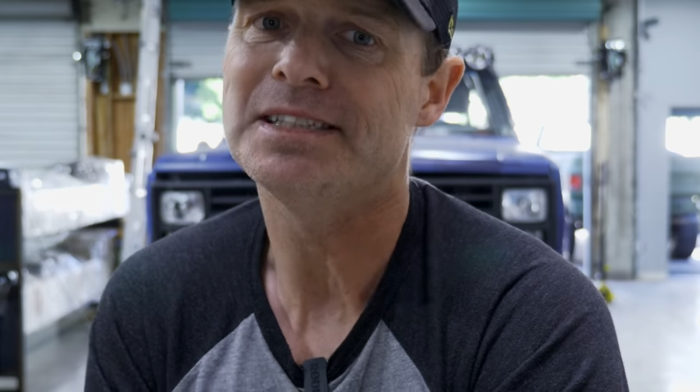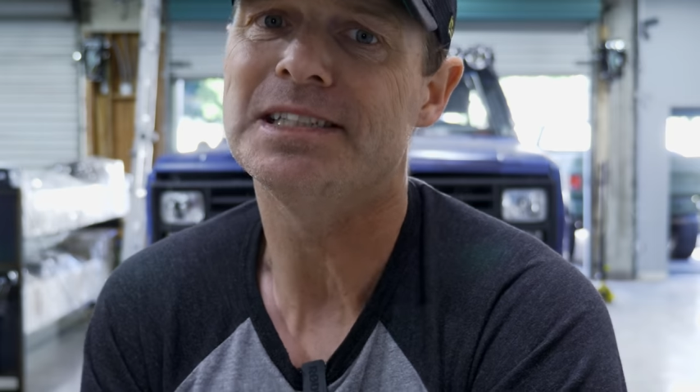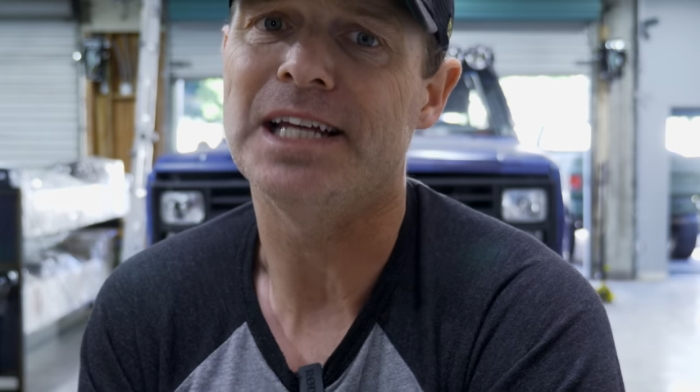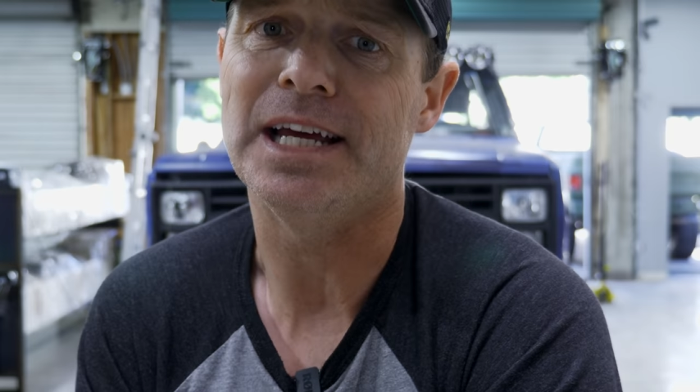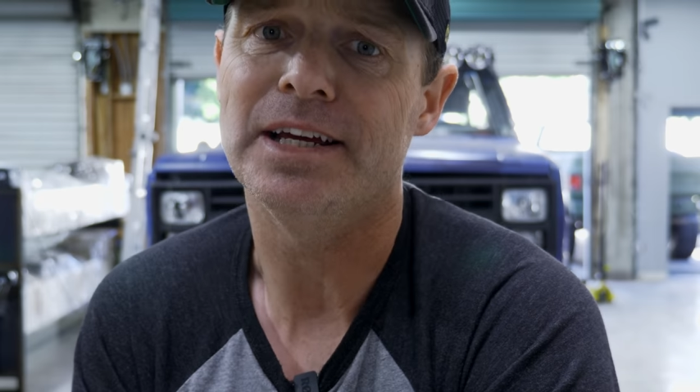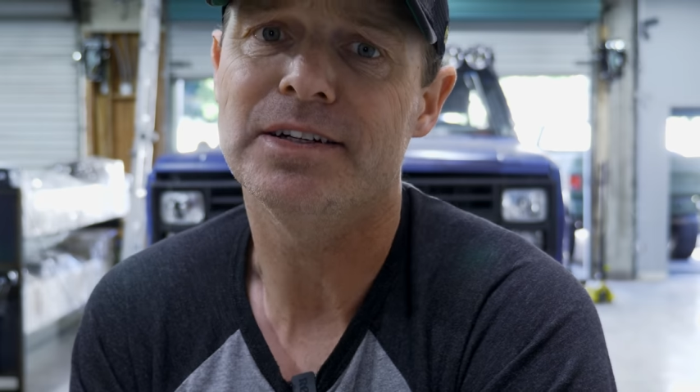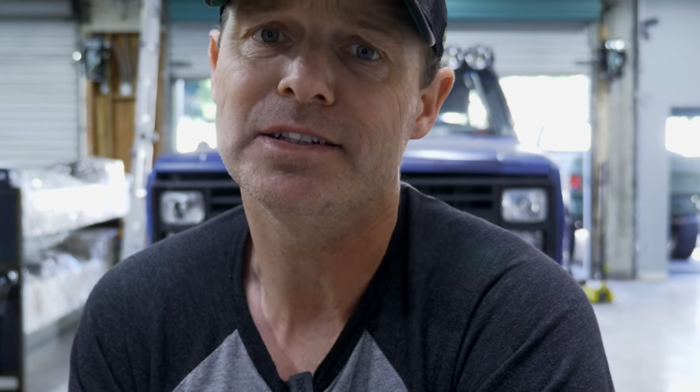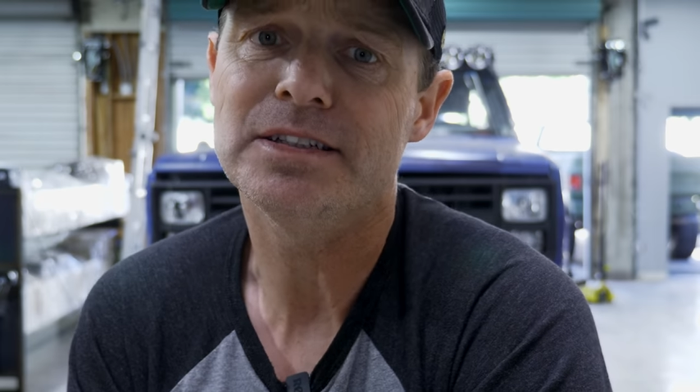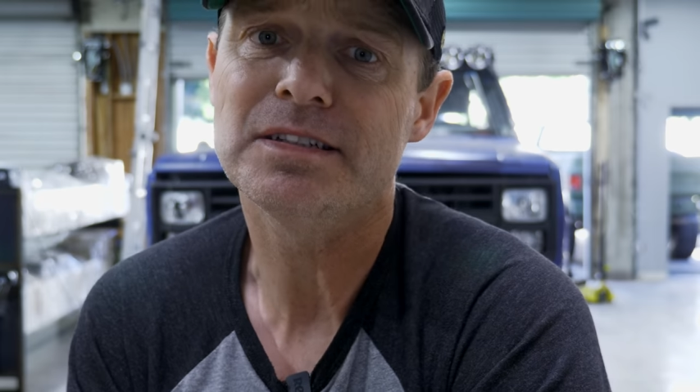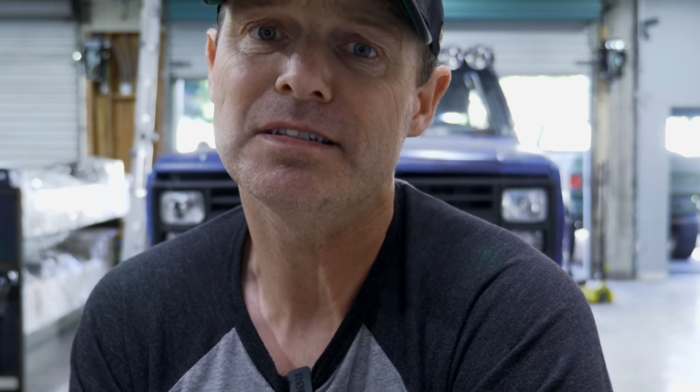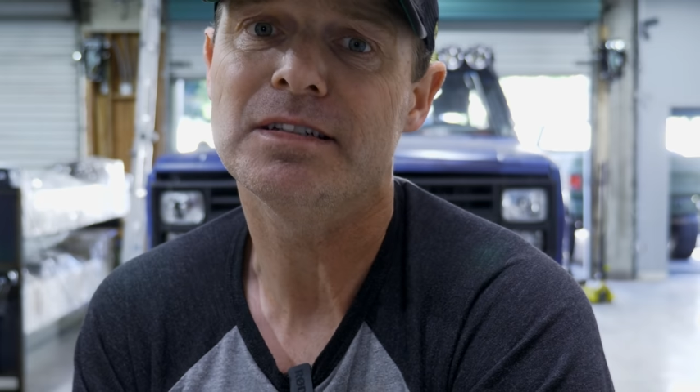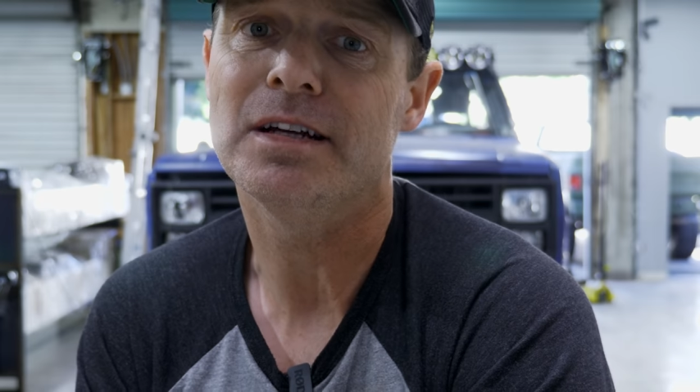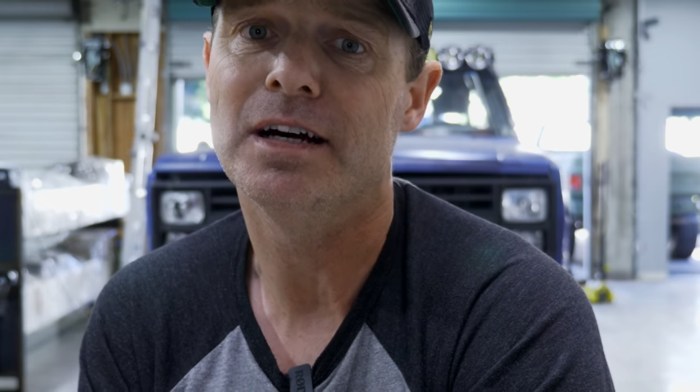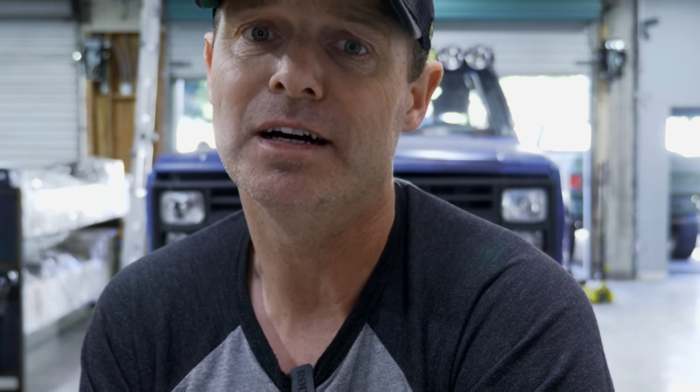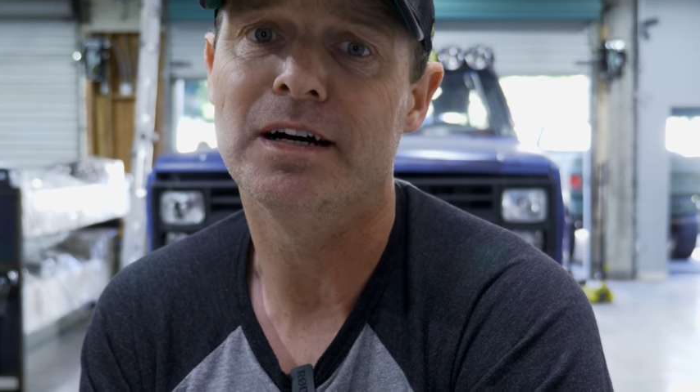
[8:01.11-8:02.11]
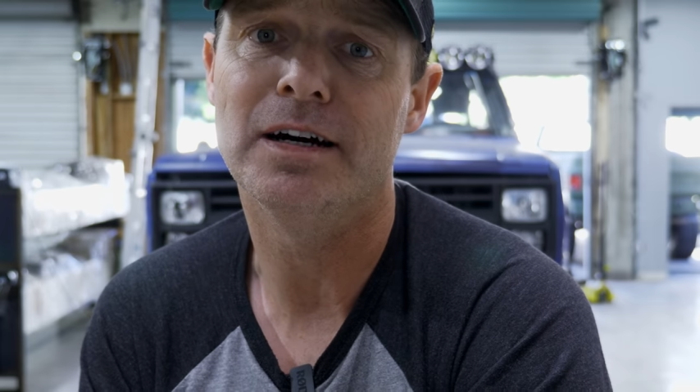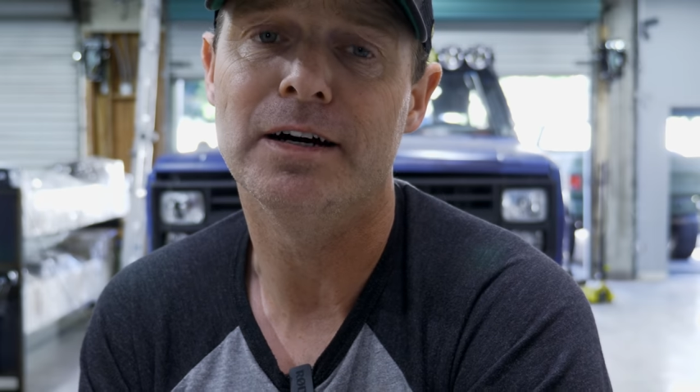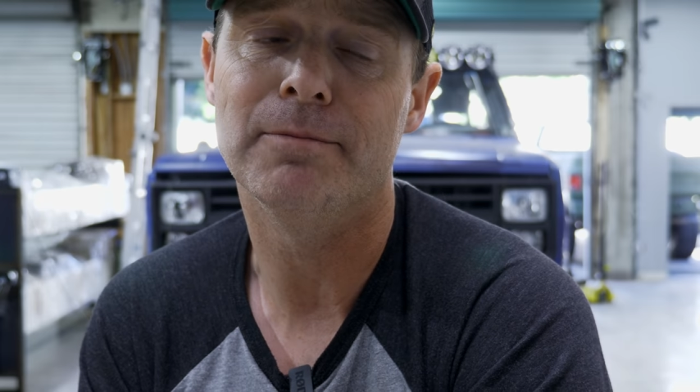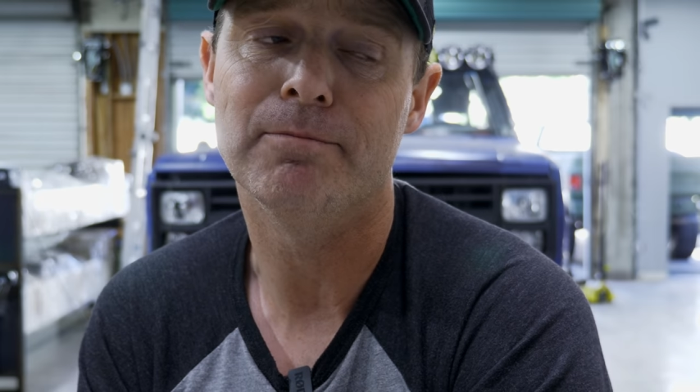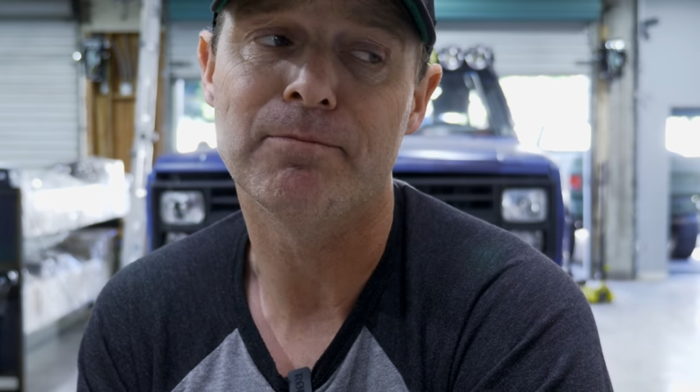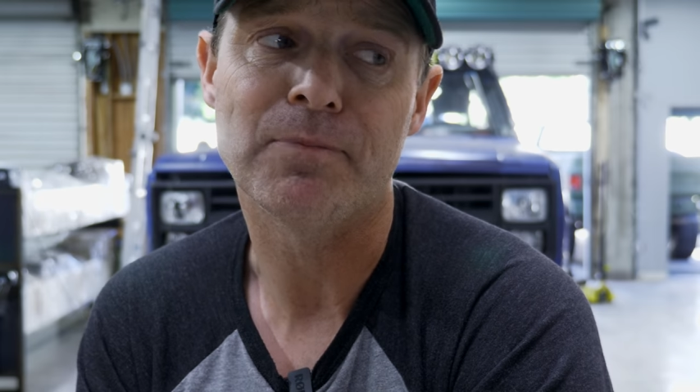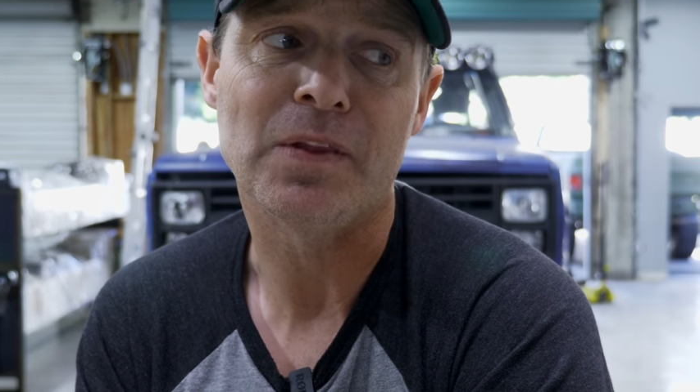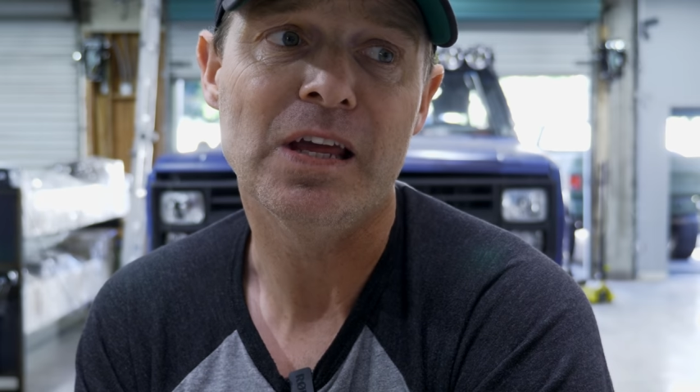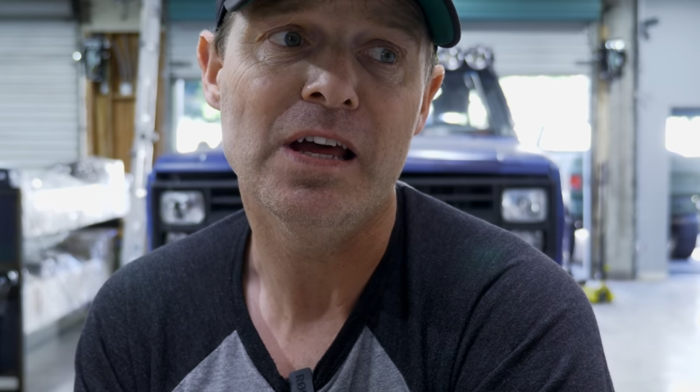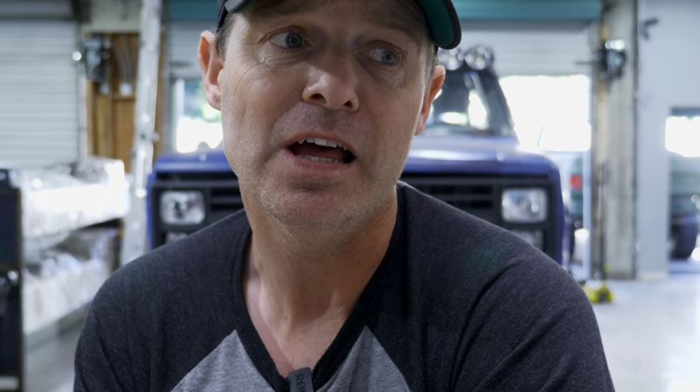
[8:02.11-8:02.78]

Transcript: sales um,